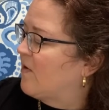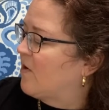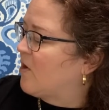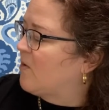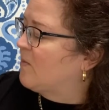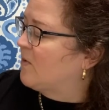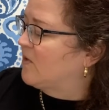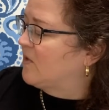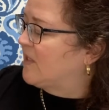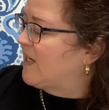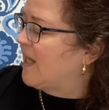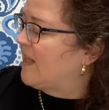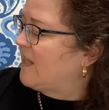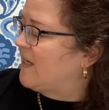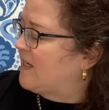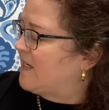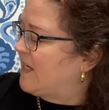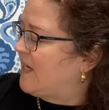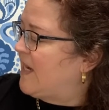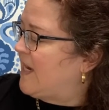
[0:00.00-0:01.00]
almost
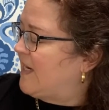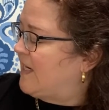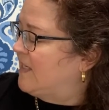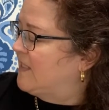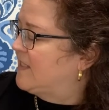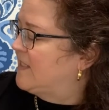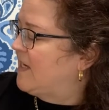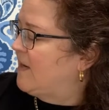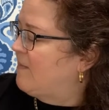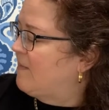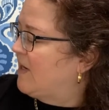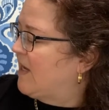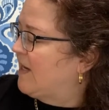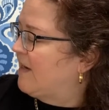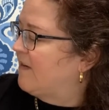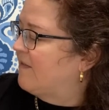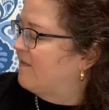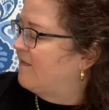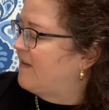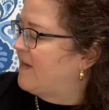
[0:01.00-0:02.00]
nothing to eat, it seemed
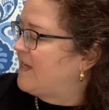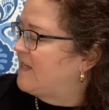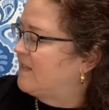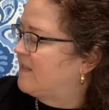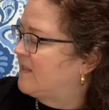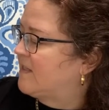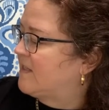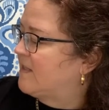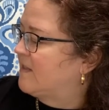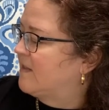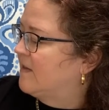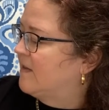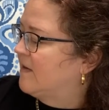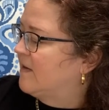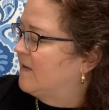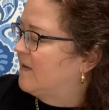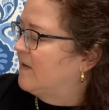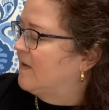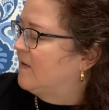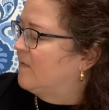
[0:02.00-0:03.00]
like a feast.
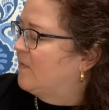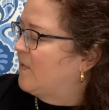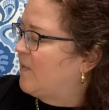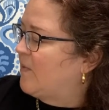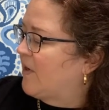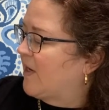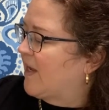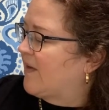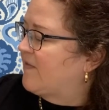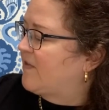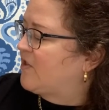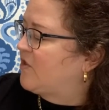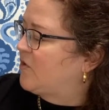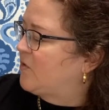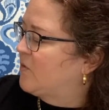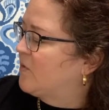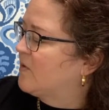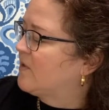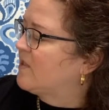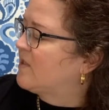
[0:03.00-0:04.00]
We were given
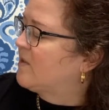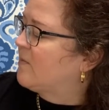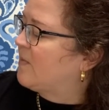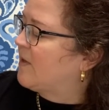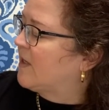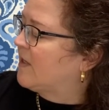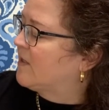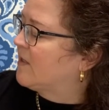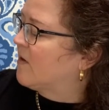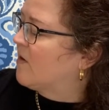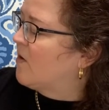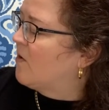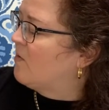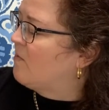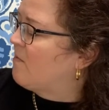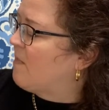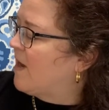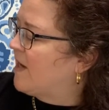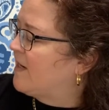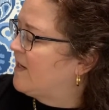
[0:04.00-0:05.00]
tools to build our
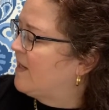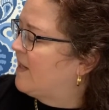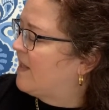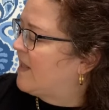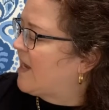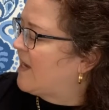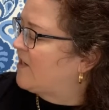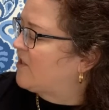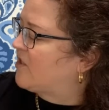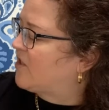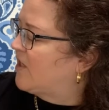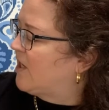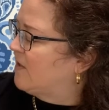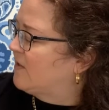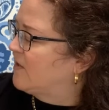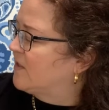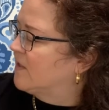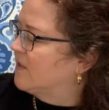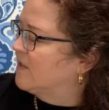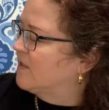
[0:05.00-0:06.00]
own mud and thatch
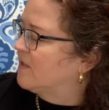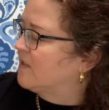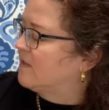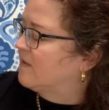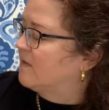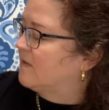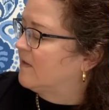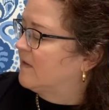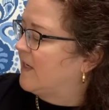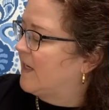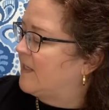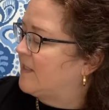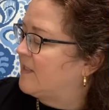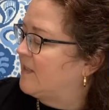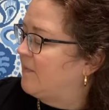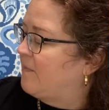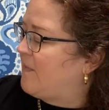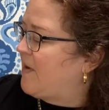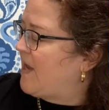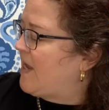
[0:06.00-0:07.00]
shelters, and
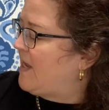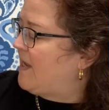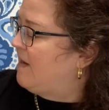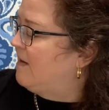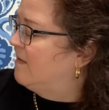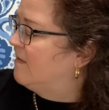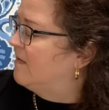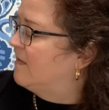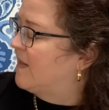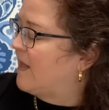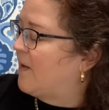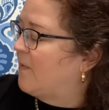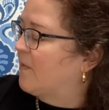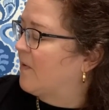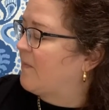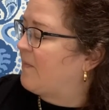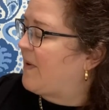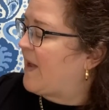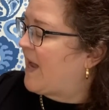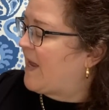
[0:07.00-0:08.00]
to me, they
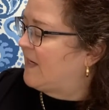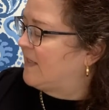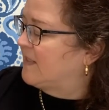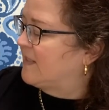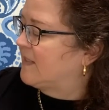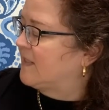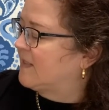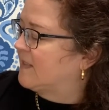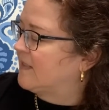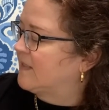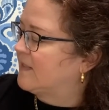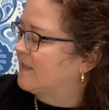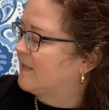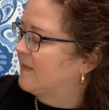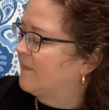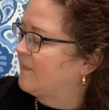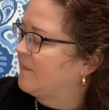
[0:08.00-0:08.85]
were palaces.